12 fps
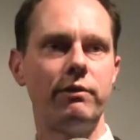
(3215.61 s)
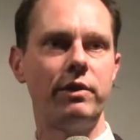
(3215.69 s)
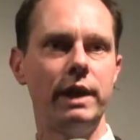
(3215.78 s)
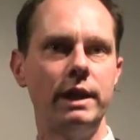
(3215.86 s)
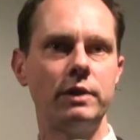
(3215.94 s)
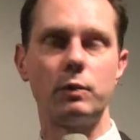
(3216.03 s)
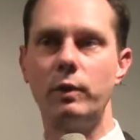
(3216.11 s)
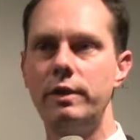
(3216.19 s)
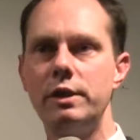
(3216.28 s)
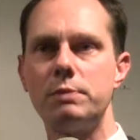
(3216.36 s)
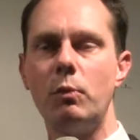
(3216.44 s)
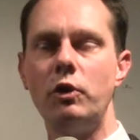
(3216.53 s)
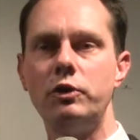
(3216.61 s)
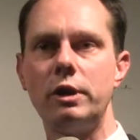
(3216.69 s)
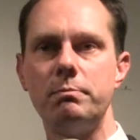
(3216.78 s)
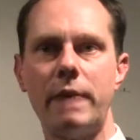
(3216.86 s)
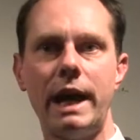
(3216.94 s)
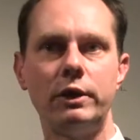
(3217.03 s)
things with this
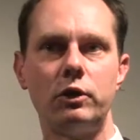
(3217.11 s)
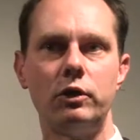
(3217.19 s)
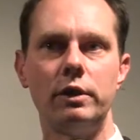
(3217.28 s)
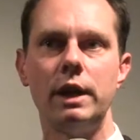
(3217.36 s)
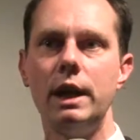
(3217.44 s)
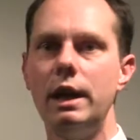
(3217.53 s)
Mondrian pattern,